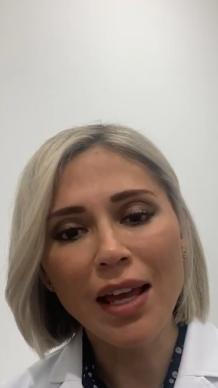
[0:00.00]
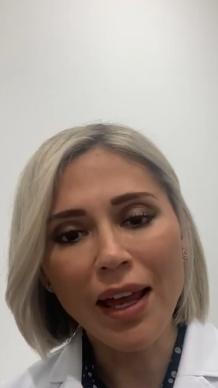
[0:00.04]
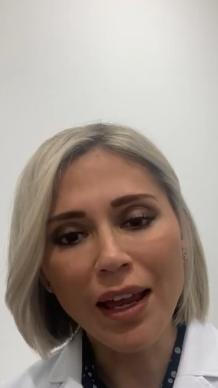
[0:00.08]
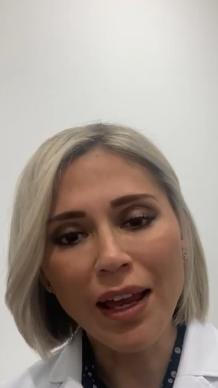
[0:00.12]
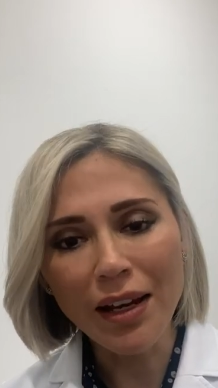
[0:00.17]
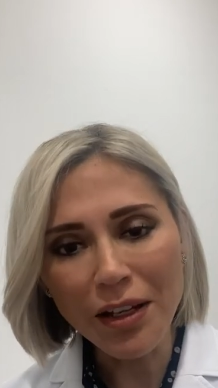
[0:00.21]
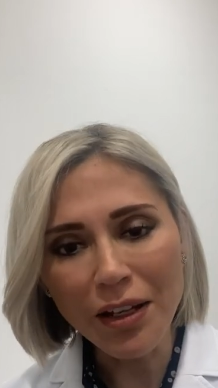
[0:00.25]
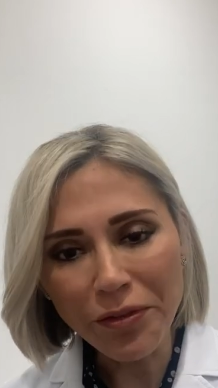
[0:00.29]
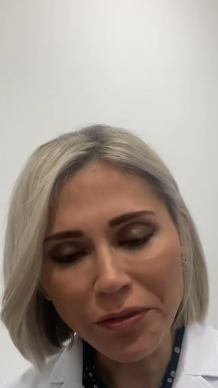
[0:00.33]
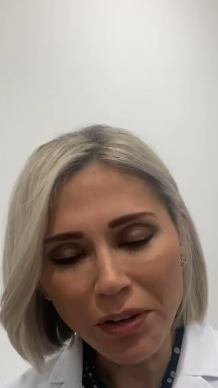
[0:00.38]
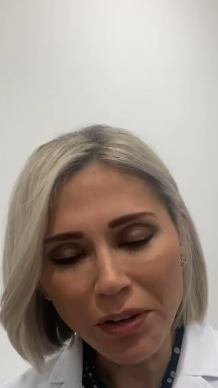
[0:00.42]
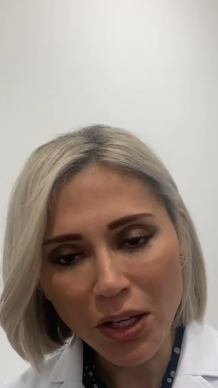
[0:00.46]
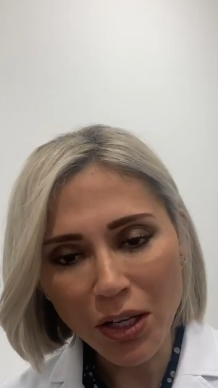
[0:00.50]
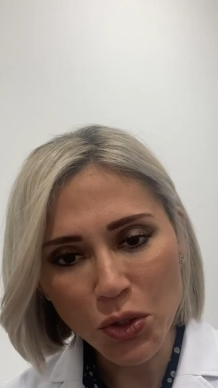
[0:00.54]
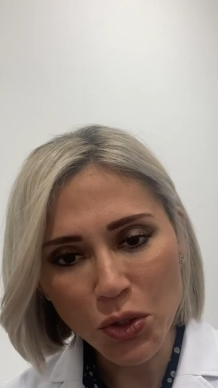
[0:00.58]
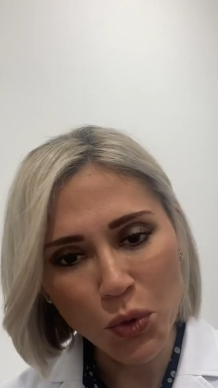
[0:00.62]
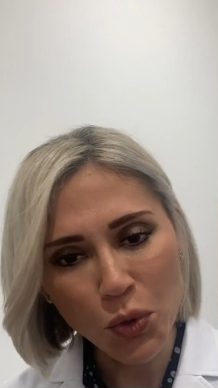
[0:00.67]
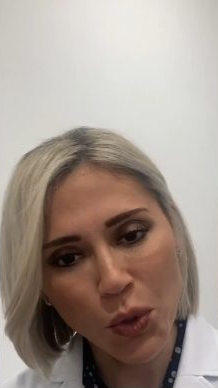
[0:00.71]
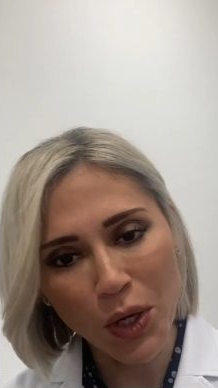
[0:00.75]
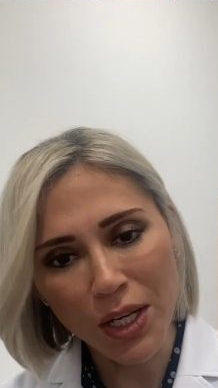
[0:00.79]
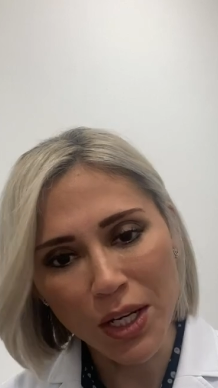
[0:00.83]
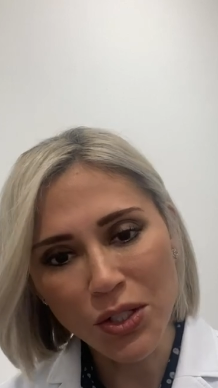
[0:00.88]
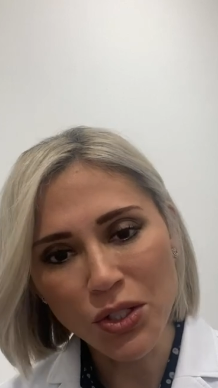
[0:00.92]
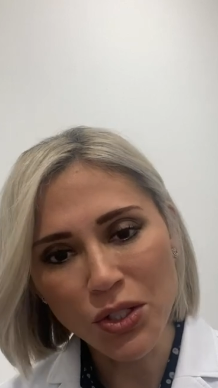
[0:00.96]
any
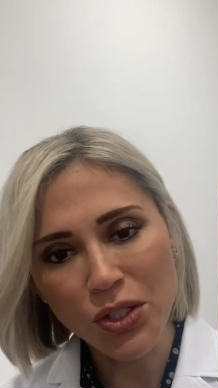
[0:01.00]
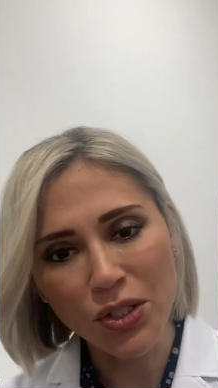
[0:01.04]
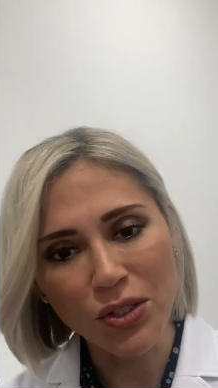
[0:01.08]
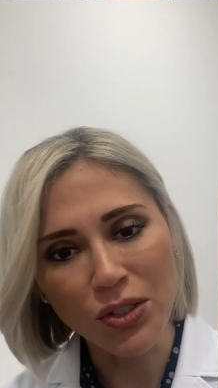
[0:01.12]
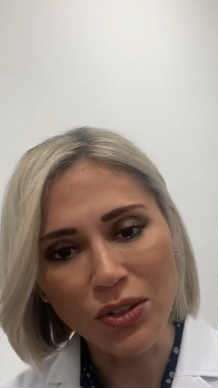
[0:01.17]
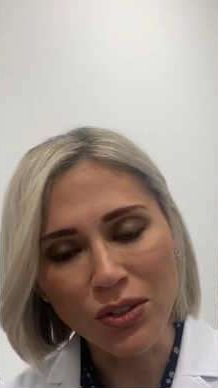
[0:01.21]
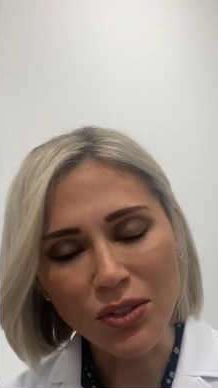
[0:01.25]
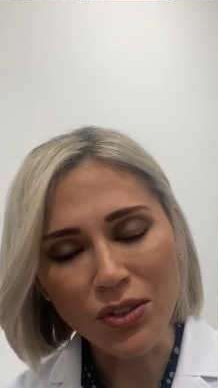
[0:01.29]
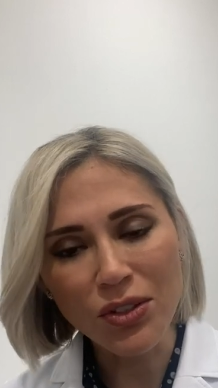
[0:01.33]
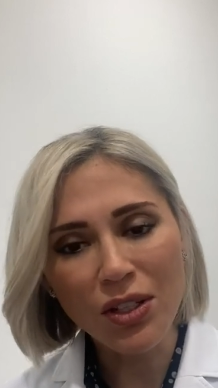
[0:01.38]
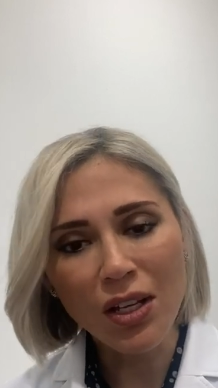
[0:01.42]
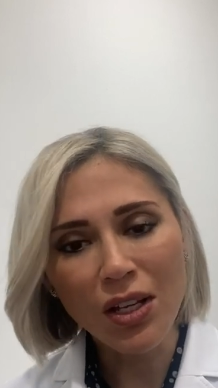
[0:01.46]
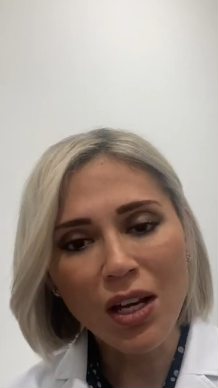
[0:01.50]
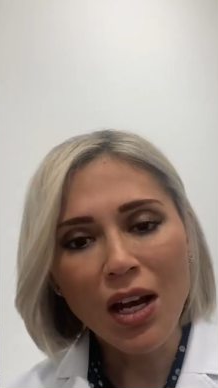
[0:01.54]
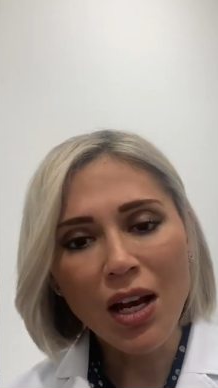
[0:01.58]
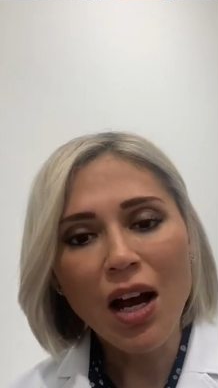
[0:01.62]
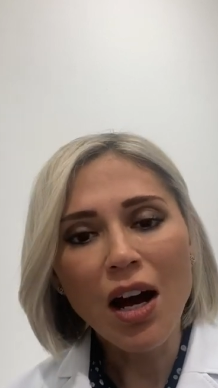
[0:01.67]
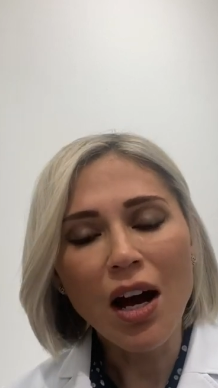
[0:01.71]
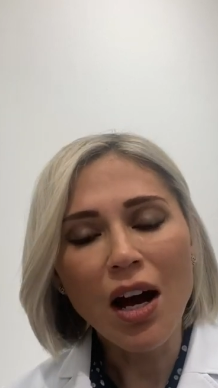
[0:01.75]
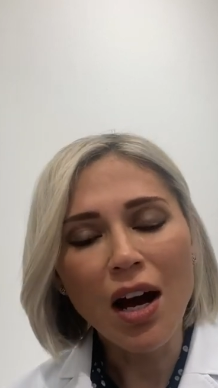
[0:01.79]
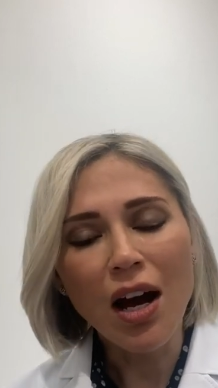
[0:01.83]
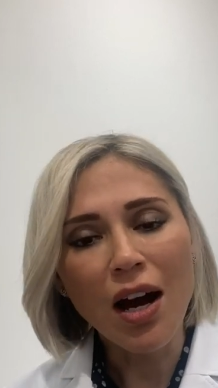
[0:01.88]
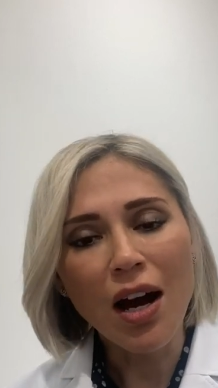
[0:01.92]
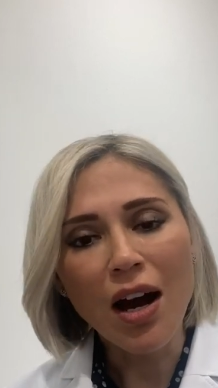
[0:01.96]
fluctuations
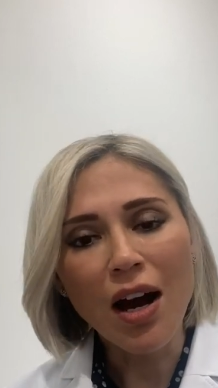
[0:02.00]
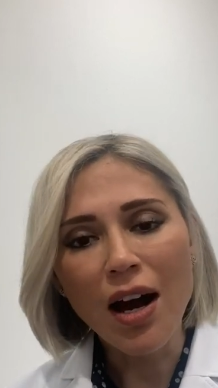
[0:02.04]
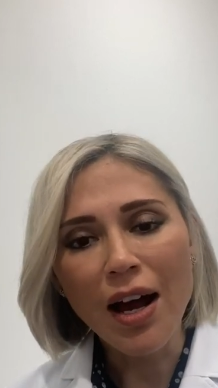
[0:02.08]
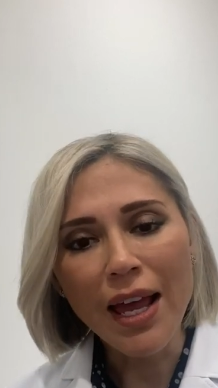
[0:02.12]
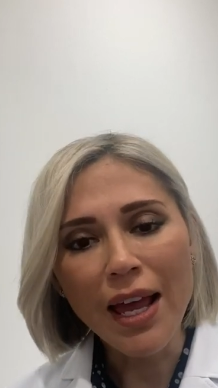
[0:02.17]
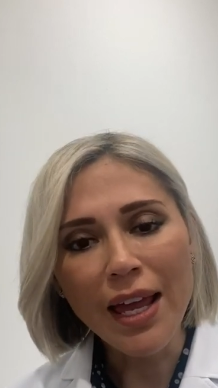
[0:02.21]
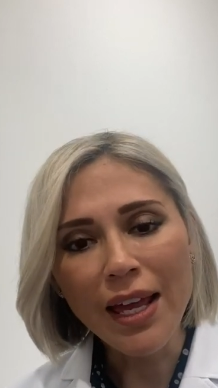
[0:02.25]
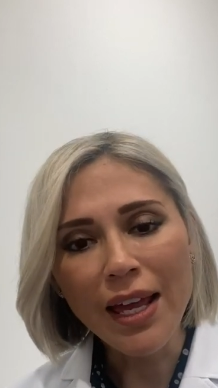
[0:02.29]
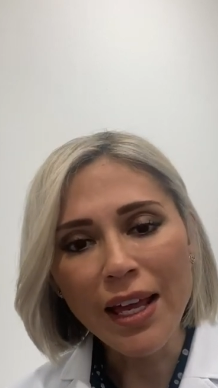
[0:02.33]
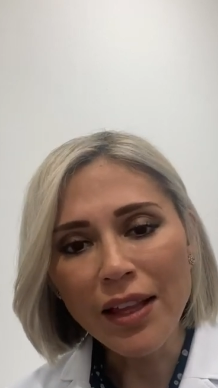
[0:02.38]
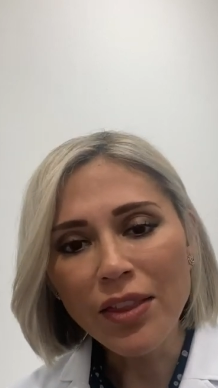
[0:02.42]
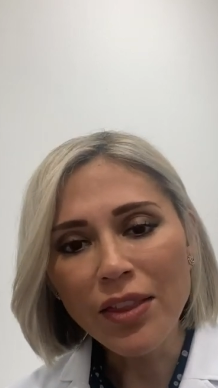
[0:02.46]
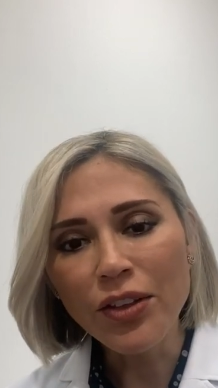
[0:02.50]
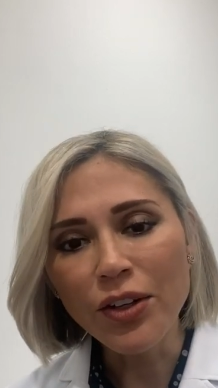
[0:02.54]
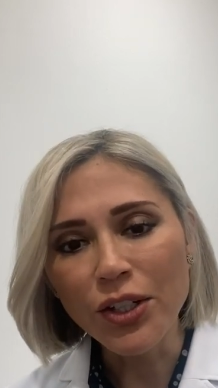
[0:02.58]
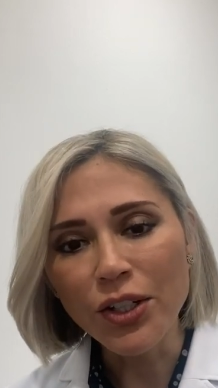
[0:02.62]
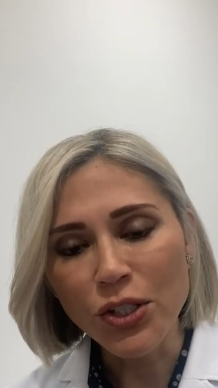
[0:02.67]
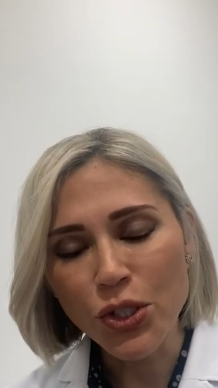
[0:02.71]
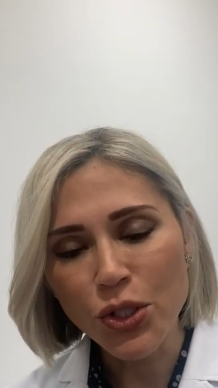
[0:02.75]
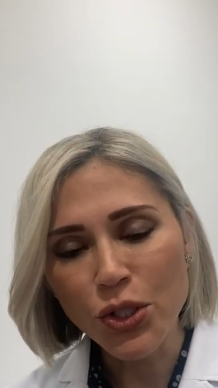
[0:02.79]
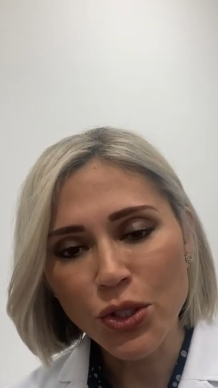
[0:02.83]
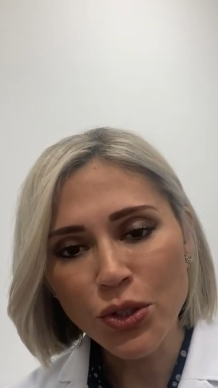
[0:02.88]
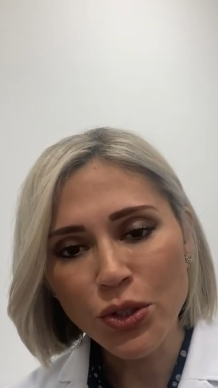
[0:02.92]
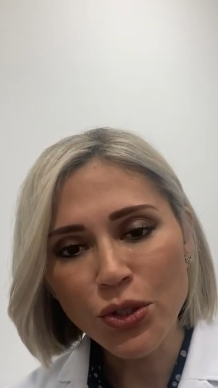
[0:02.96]
uh, in their
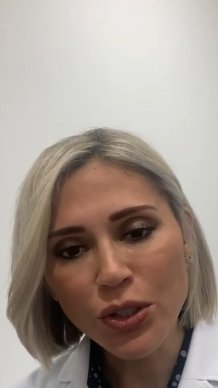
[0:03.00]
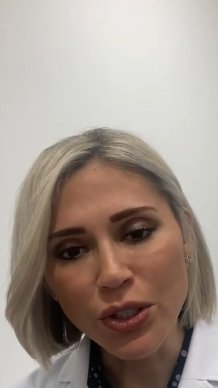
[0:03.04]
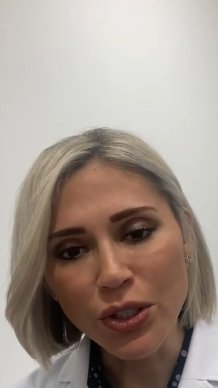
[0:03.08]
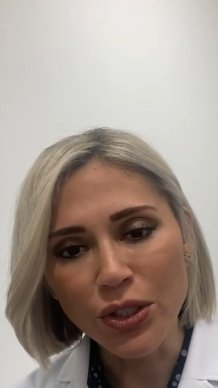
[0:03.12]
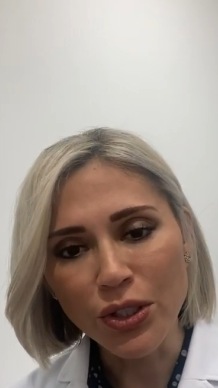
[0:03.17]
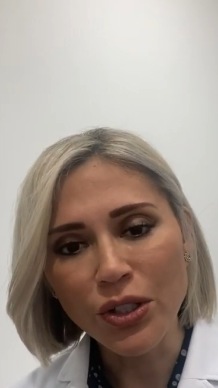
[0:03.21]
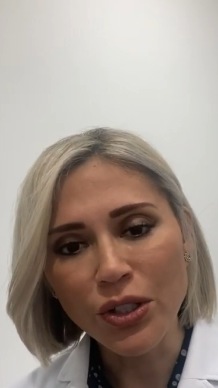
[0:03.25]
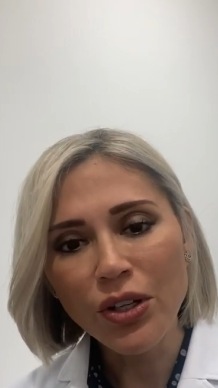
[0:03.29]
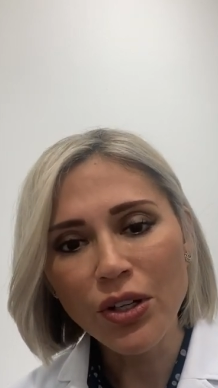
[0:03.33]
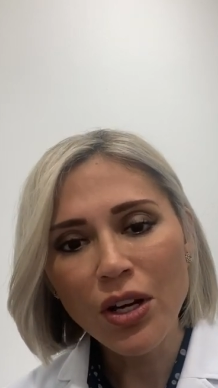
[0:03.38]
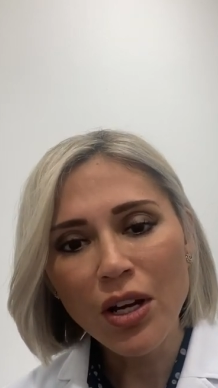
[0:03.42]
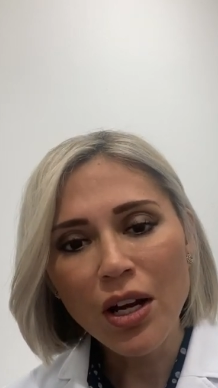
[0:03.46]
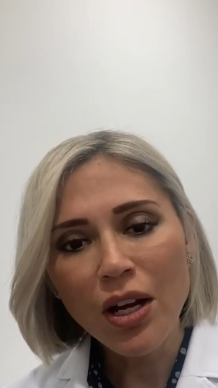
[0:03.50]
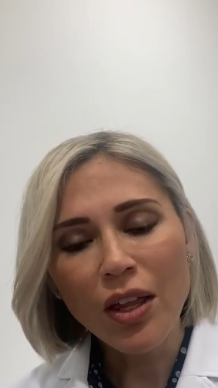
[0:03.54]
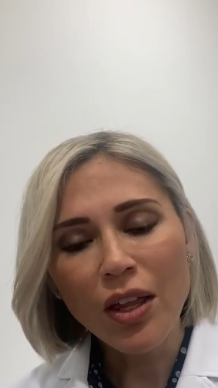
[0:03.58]
sugar,